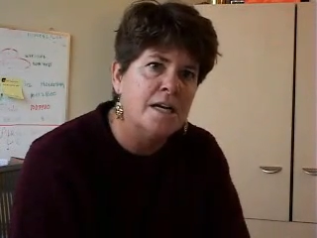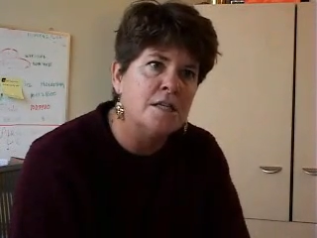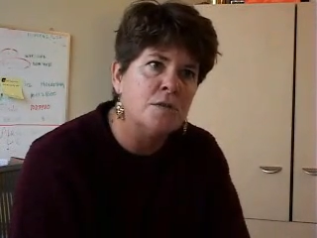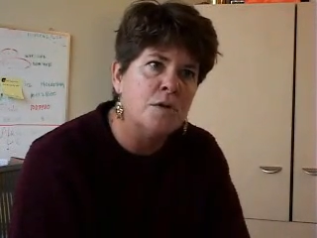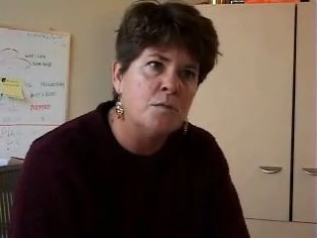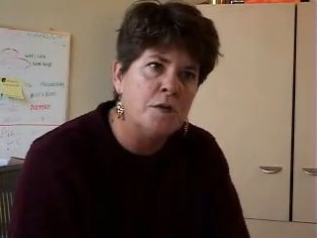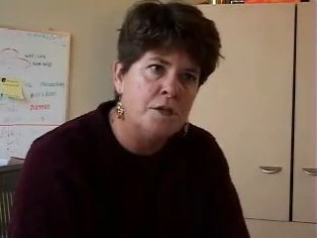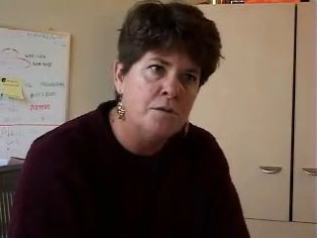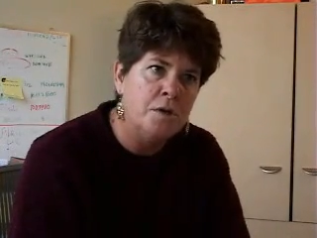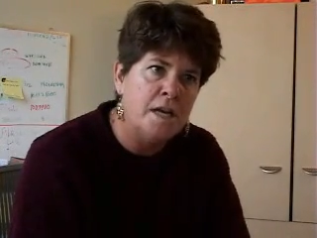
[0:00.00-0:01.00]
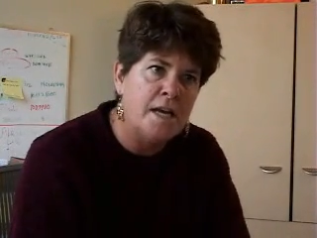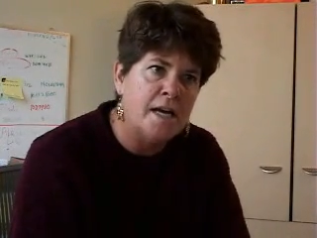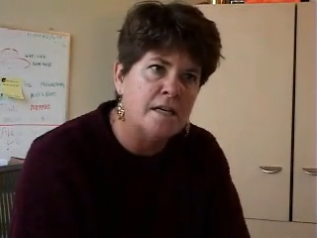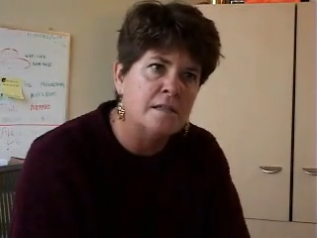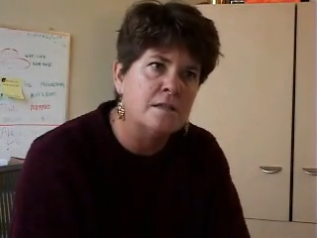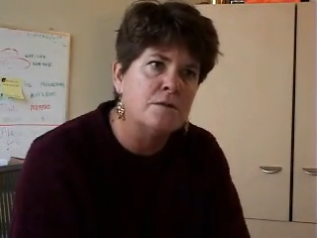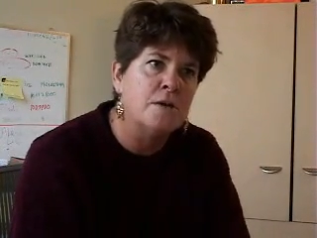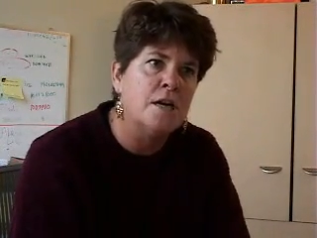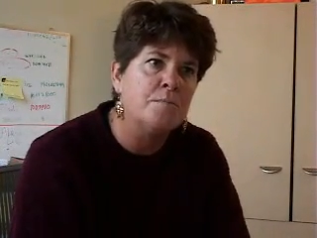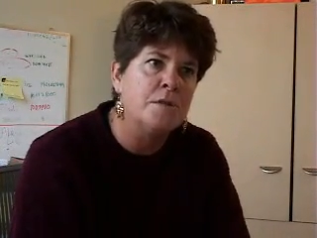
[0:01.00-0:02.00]
and doing what you can to
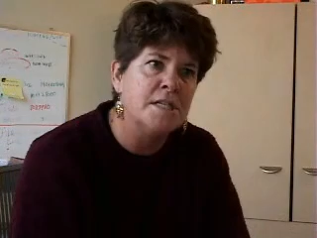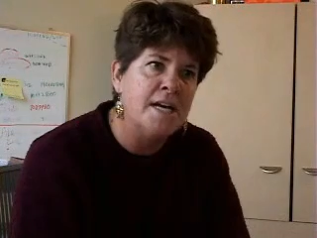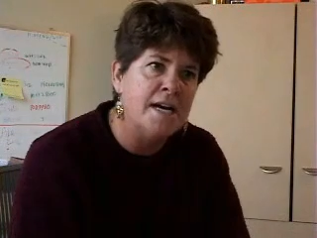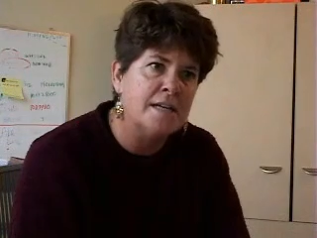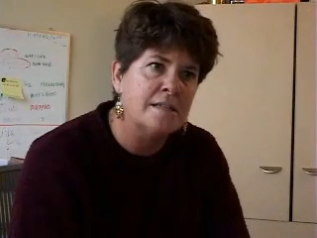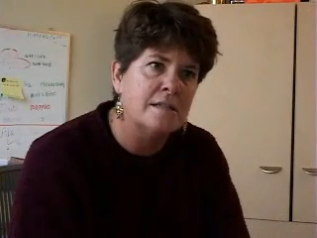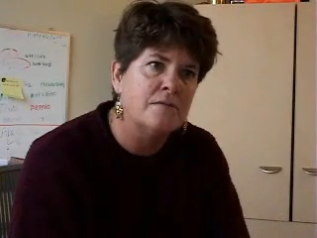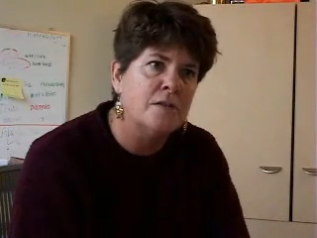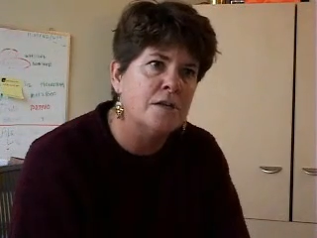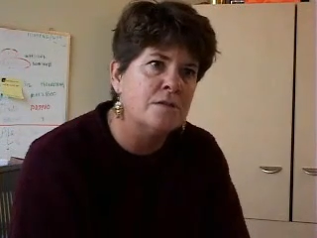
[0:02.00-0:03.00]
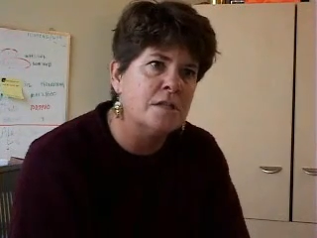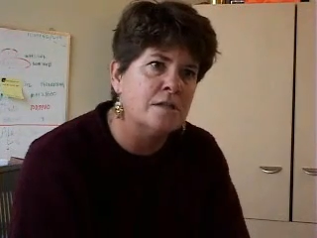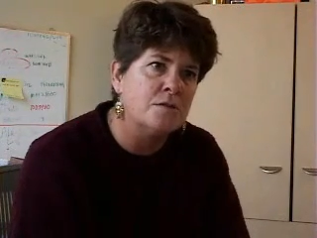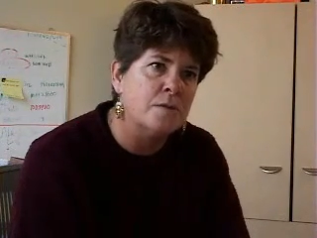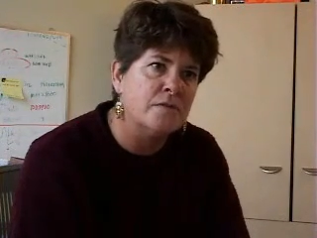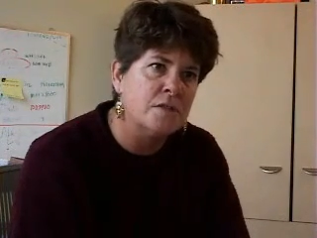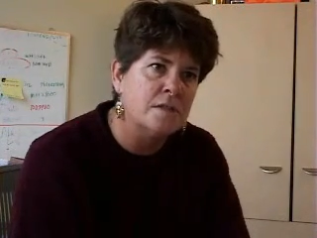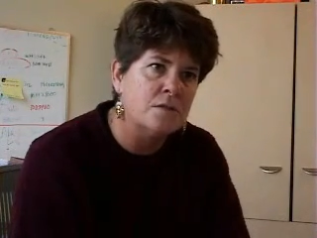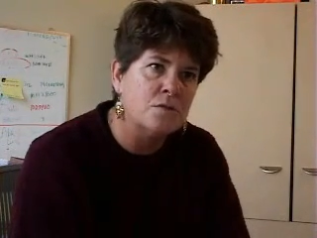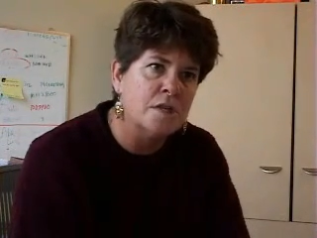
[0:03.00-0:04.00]
help protect the flows in those rivers
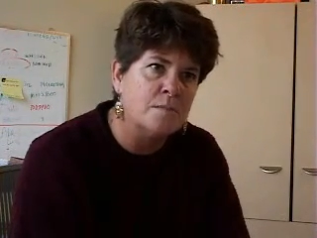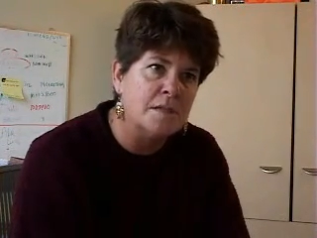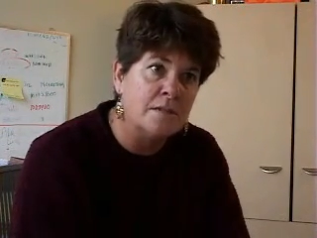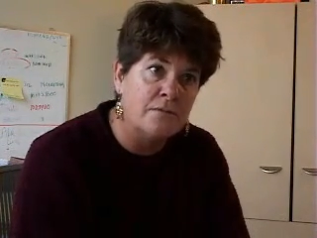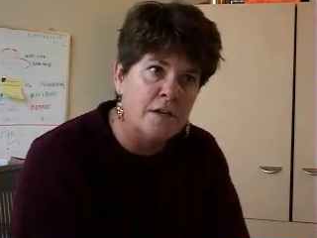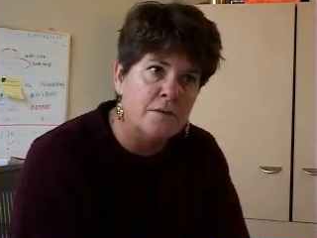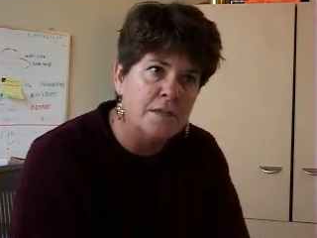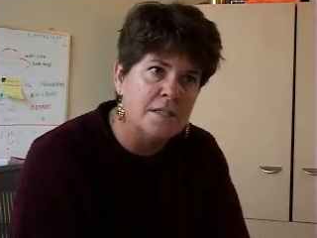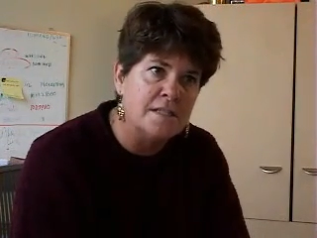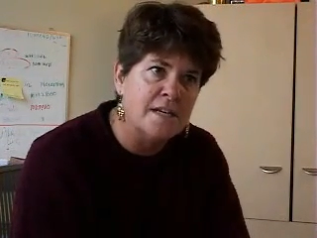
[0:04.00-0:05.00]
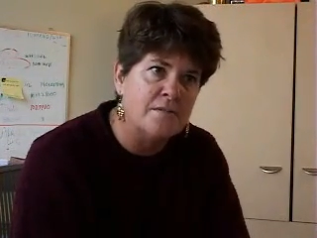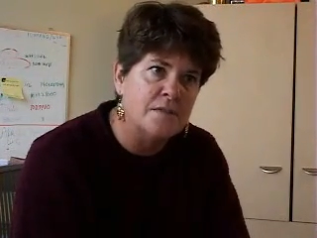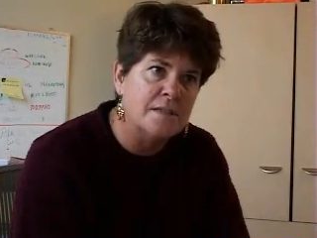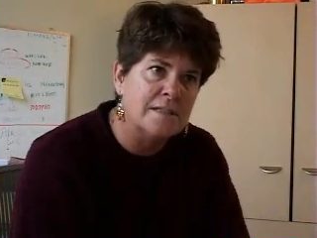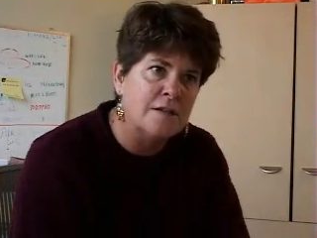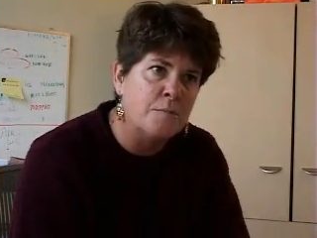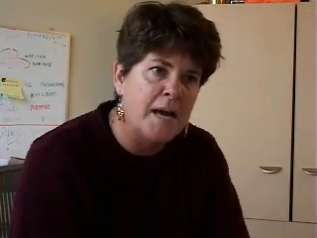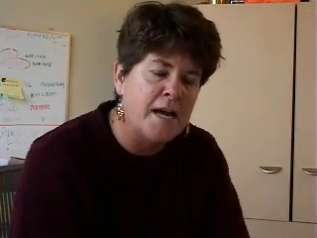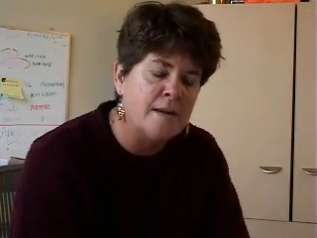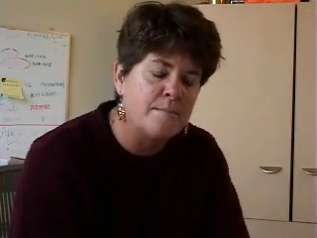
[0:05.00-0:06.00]
and streams that flow into San Francisco
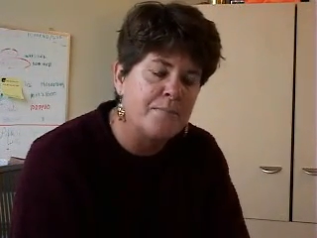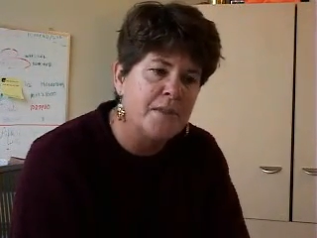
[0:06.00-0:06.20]
Bay.